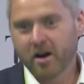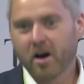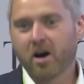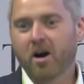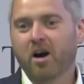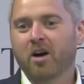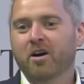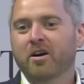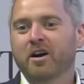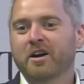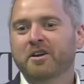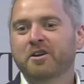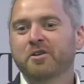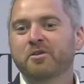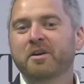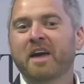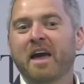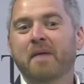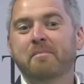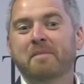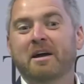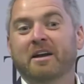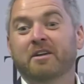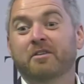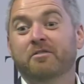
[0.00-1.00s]
are a
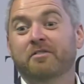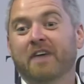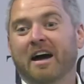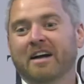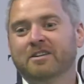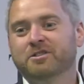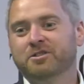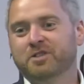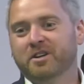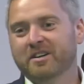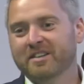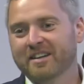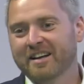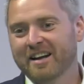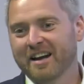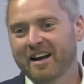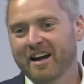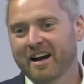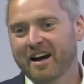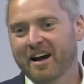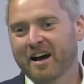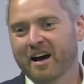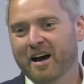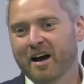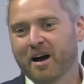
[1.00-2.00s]
UK manufacturer.
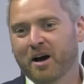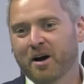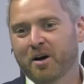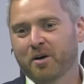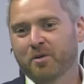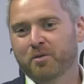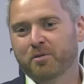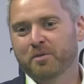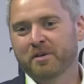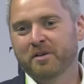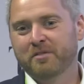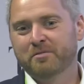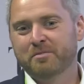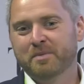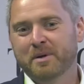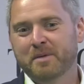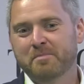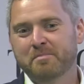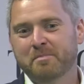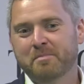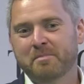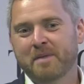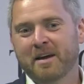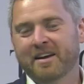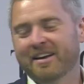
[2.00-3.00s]
We've
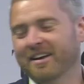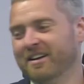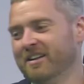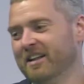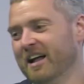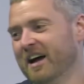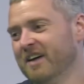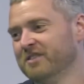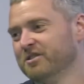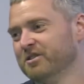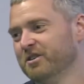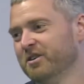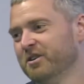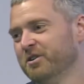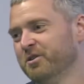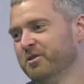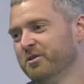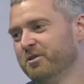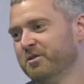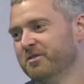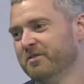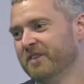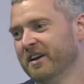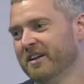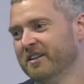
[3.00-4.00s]
been making glass in the
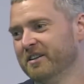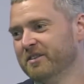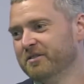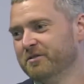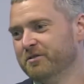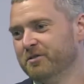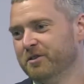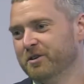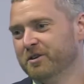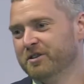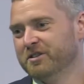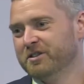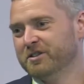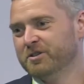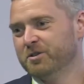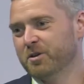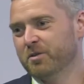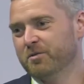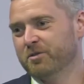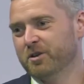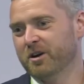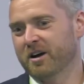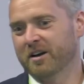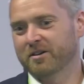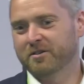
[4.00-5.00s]
north of England for just
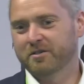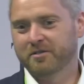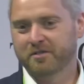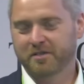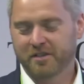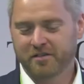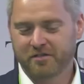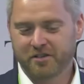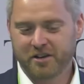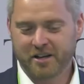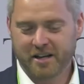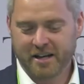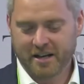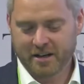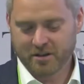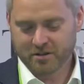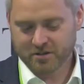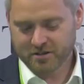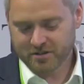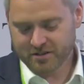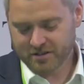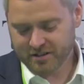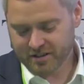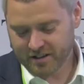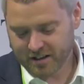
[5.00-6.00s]
over 150
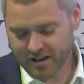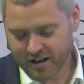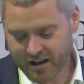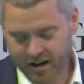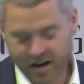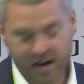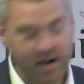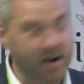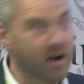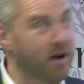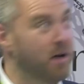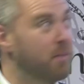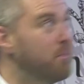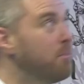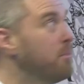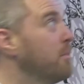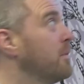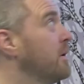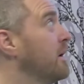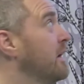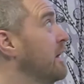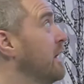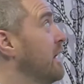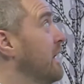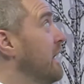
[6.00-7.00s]
years. And
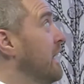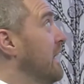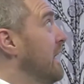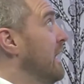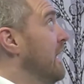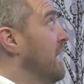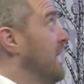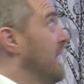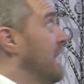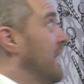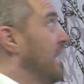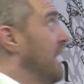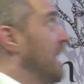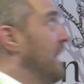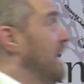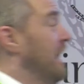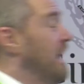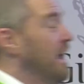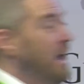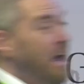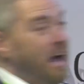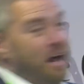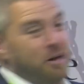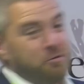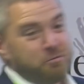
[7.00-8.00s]

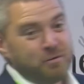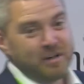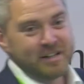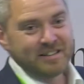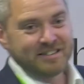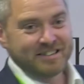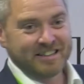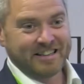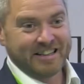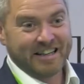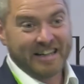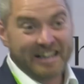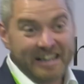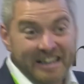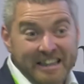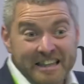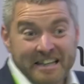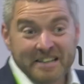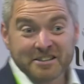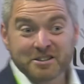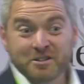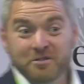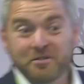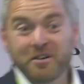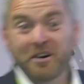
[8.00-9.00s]
recently,
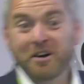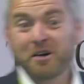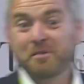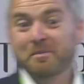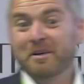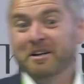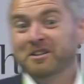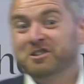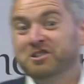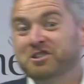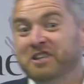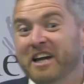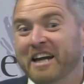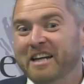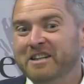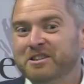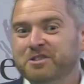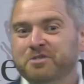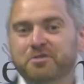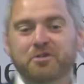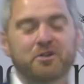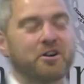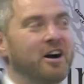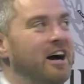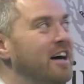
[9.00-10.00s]
things have very much
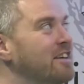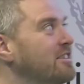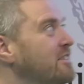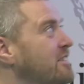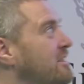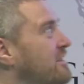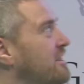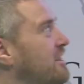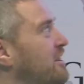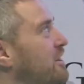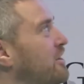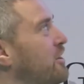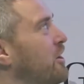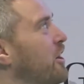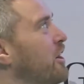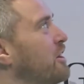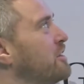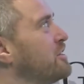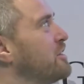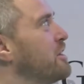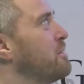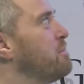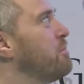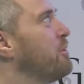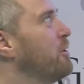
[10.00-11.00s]
changed for us,
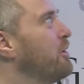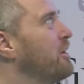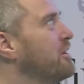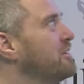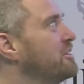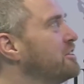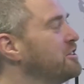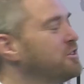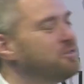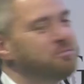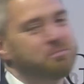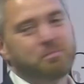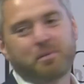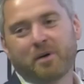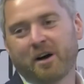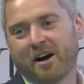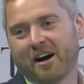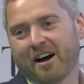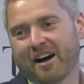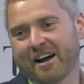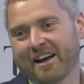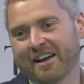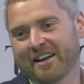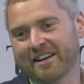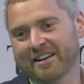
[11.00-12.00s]
largely pushed
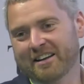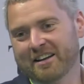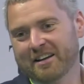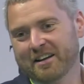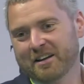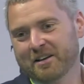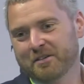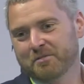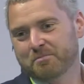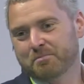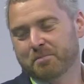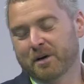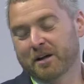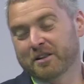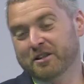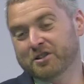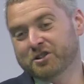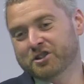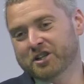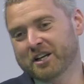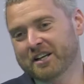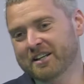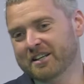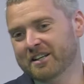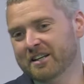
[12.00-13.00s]
by the
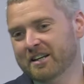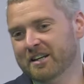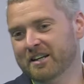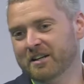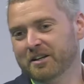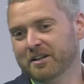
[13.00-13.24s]
gin